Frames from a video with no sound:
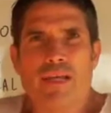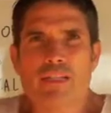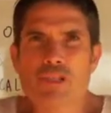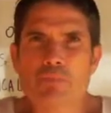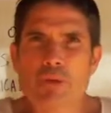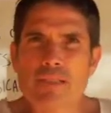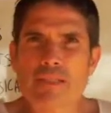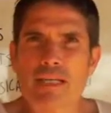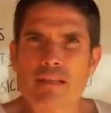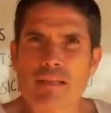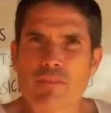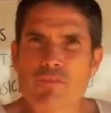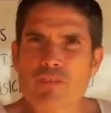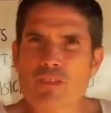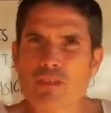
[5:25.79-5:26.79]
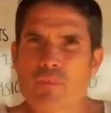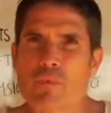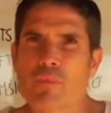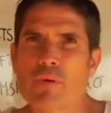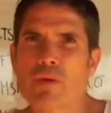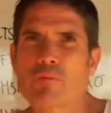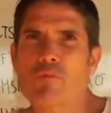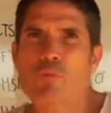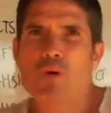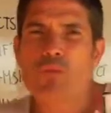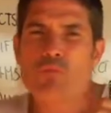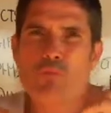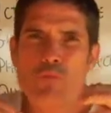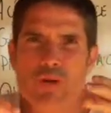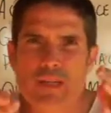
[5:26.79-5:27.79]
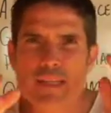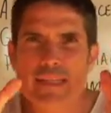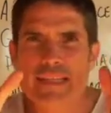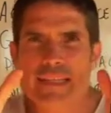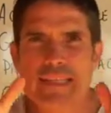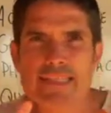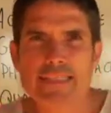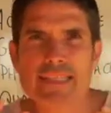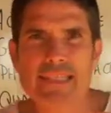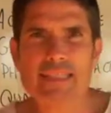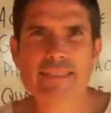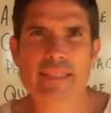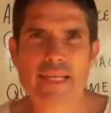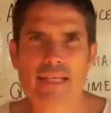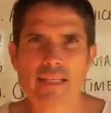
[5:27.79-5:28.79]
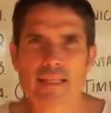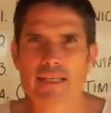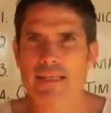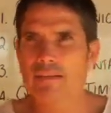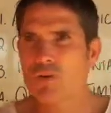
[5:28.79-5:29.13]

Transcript: express our love for someone, we really listen intently.